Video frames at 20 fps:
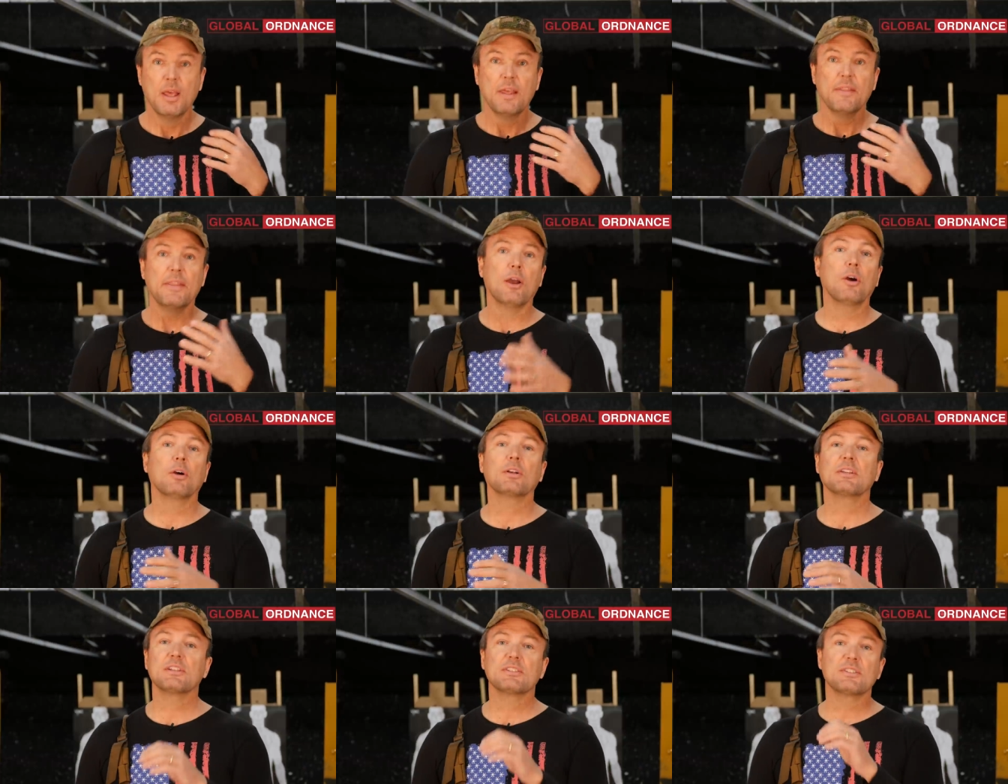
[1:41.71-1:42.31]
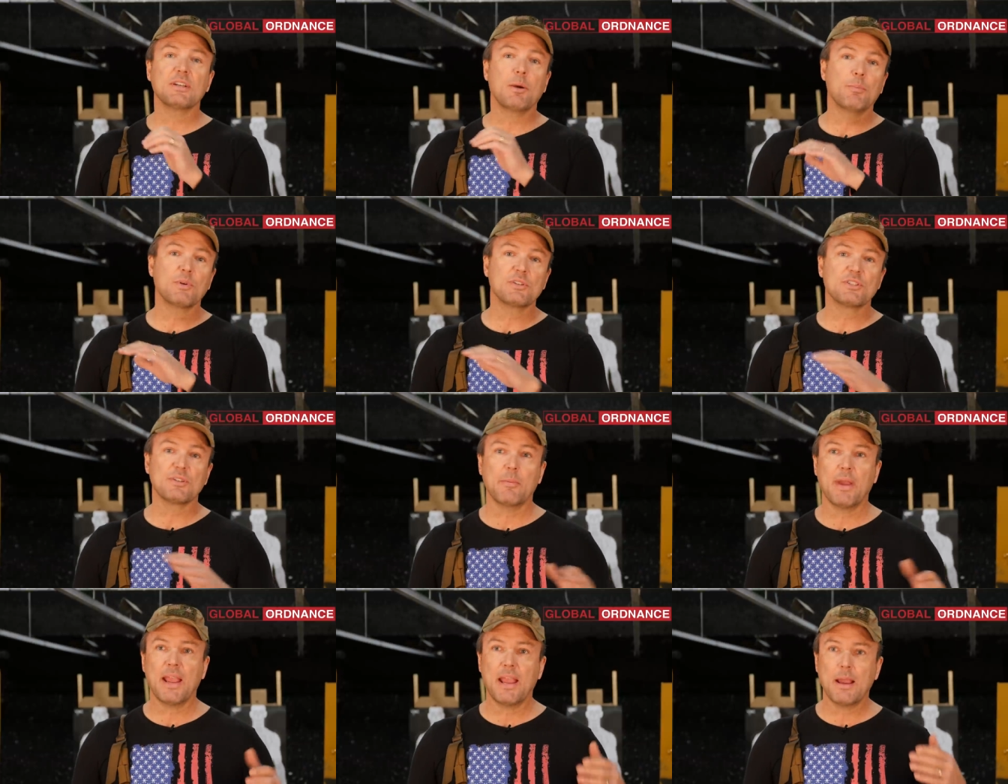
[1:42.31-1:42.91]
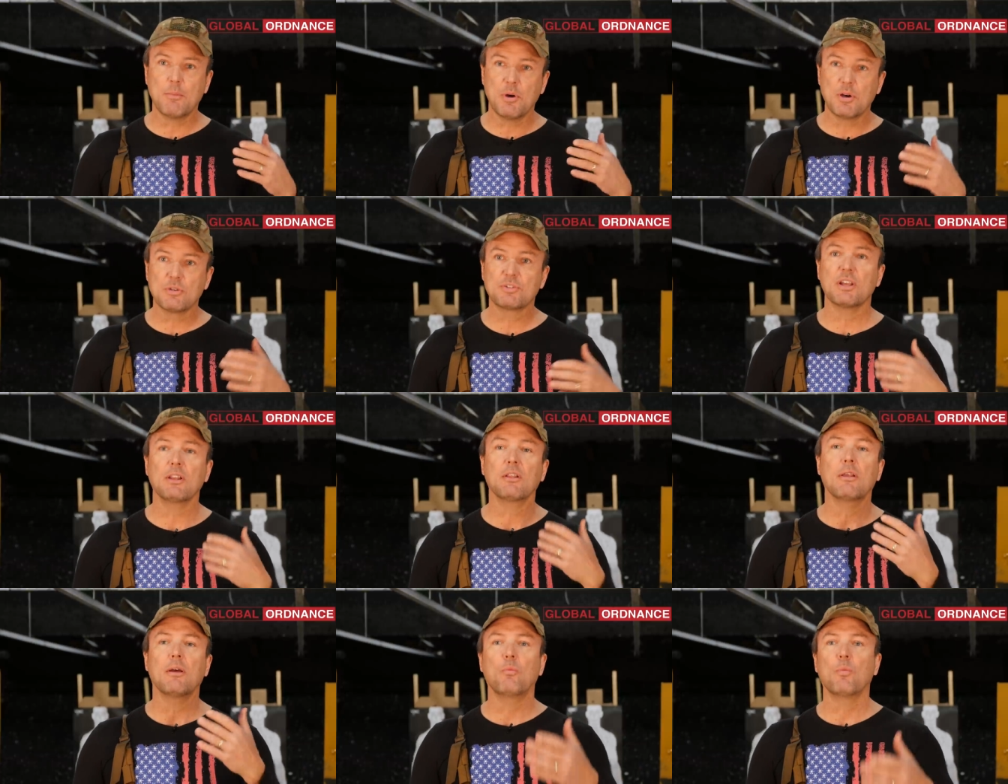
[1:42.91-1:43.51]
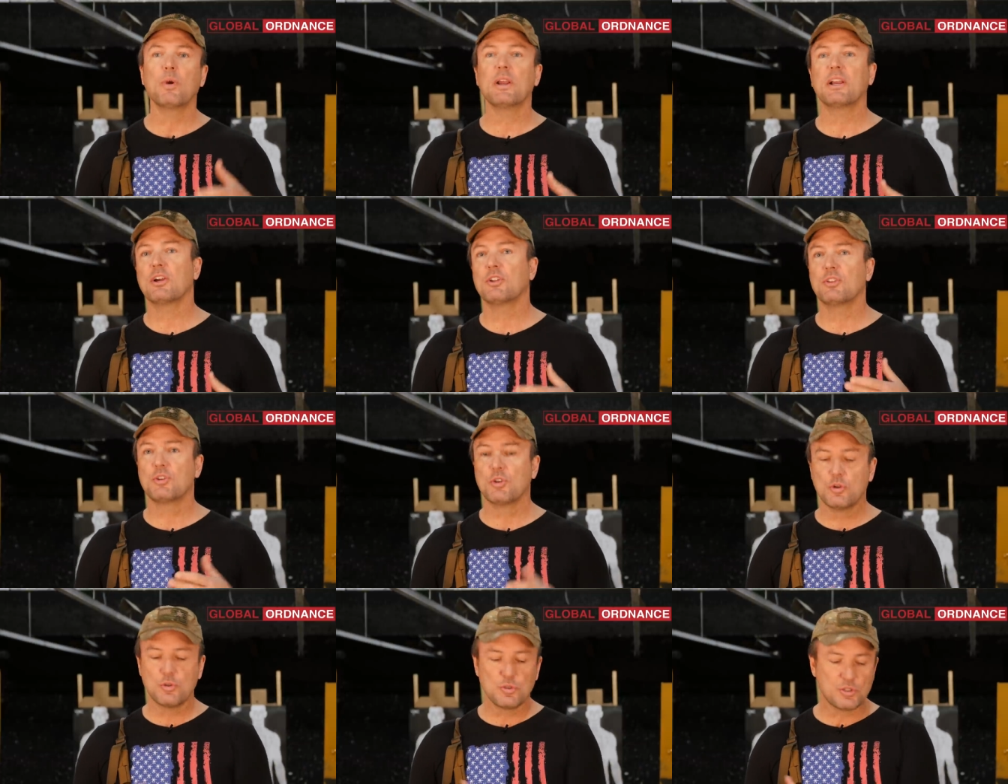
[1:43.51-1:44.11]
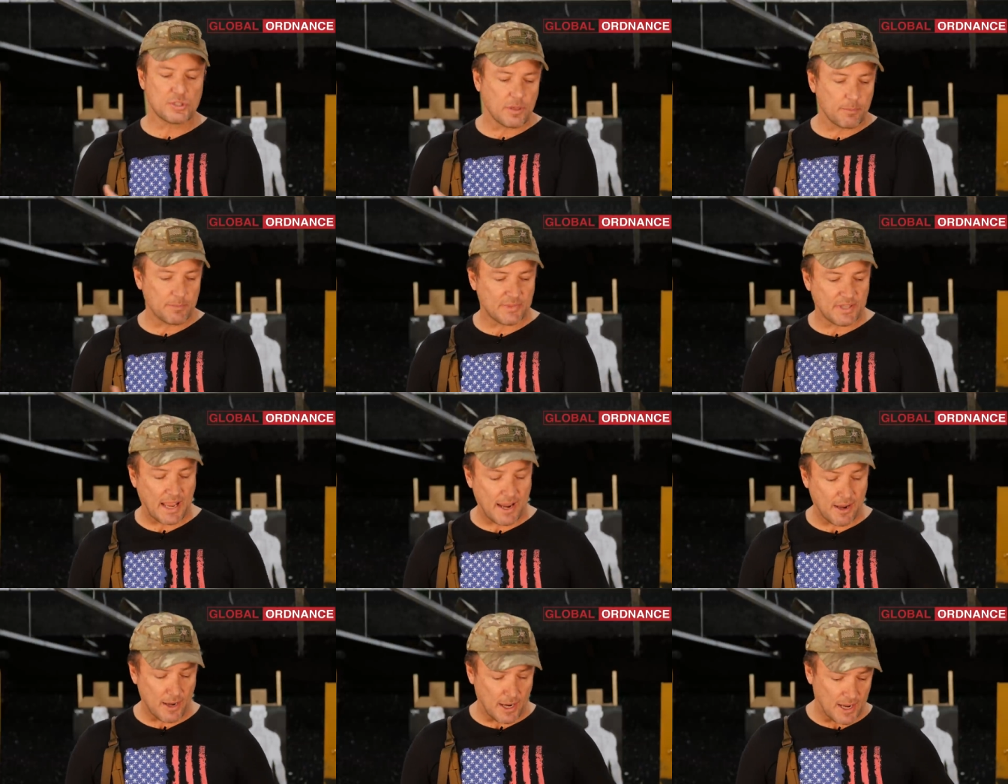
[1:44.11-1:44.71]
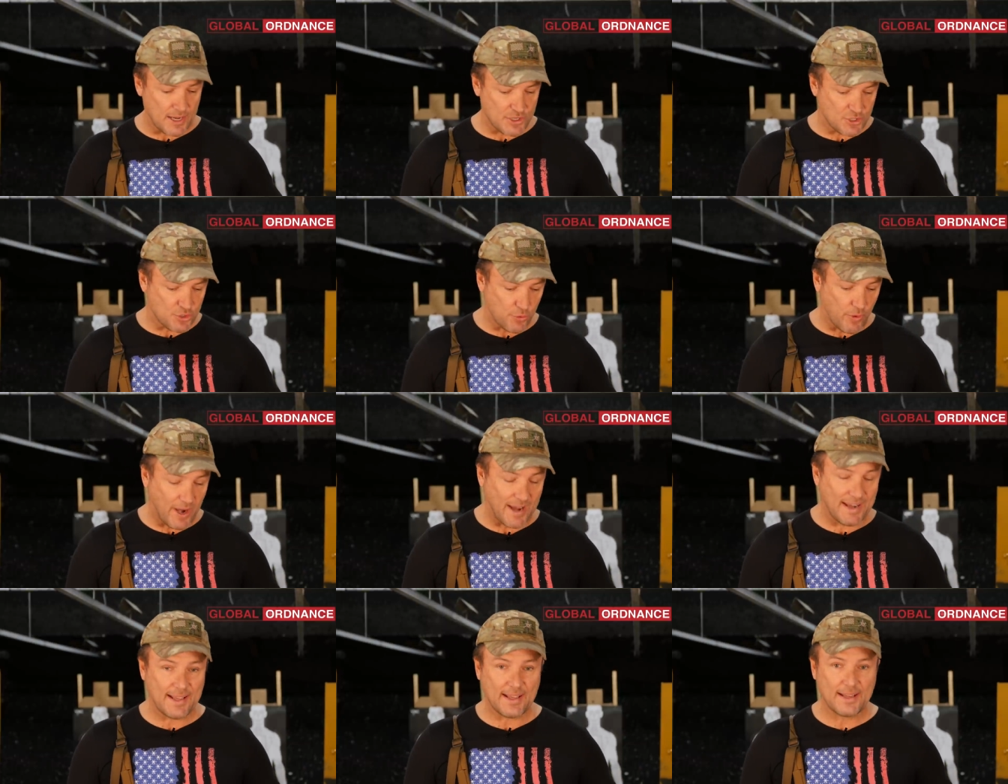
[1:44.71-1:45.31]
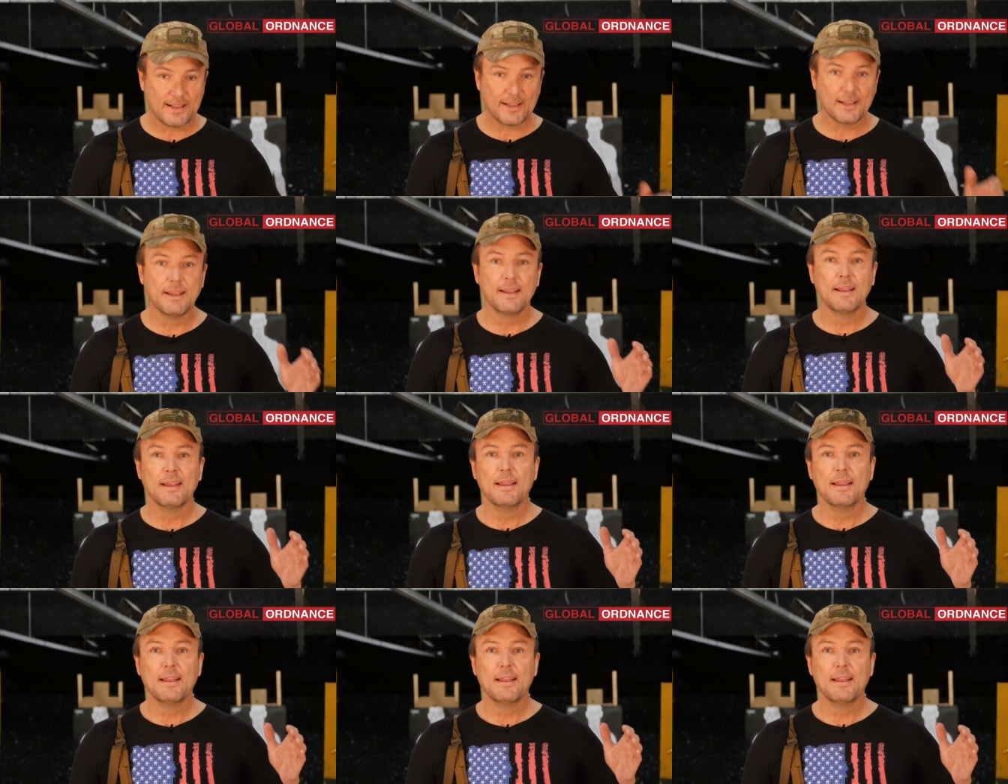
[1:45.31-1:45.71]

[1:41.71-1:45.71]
They hooked us up with some ammo so that we could do some uh, training